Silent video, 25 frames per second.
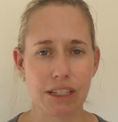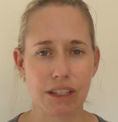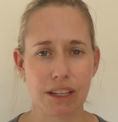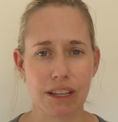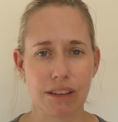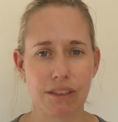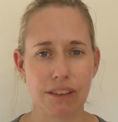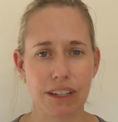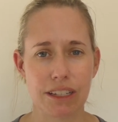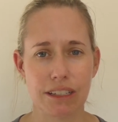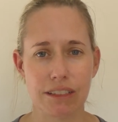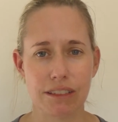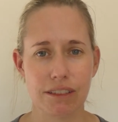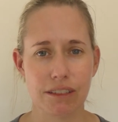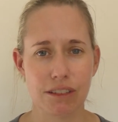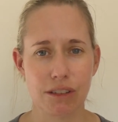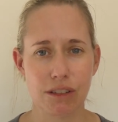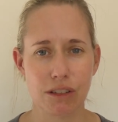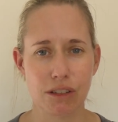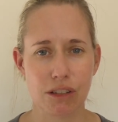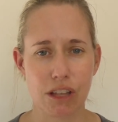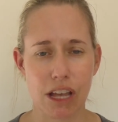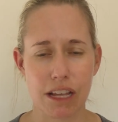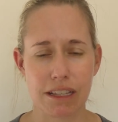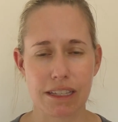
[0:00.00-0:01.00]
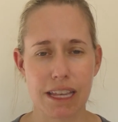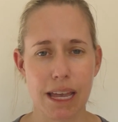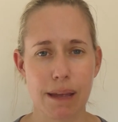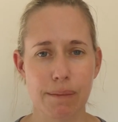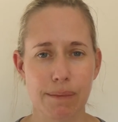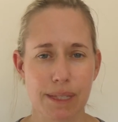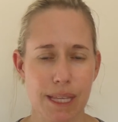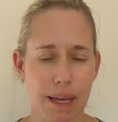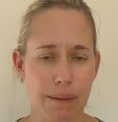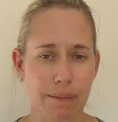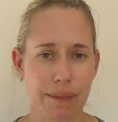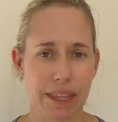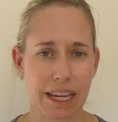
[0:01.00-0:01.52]
to even
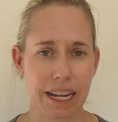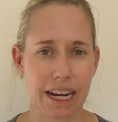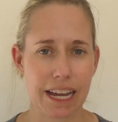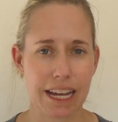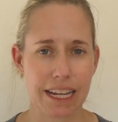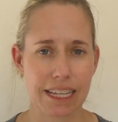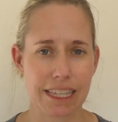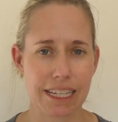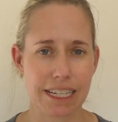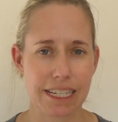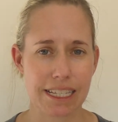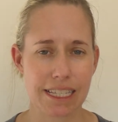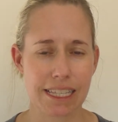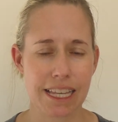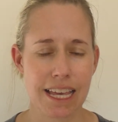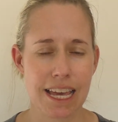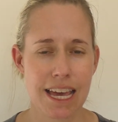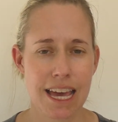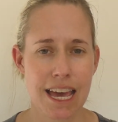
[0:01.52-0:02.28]
attempt something like this.